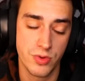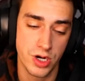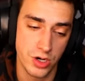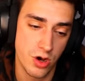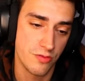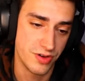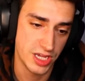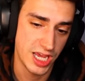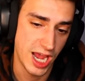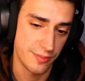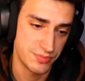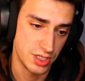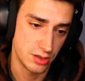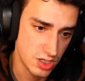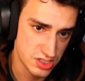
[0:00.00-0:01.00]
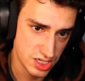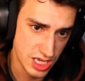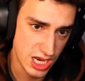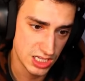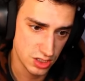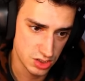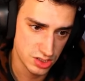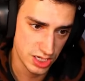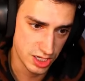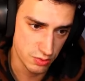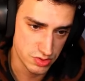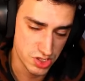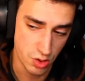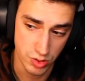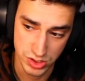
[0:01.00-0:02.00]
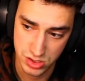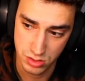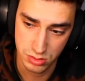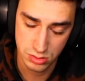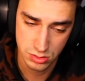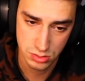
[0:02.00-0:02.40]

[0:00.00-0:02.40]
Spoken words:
want to know if I capped it because it kind of looked like it was going to.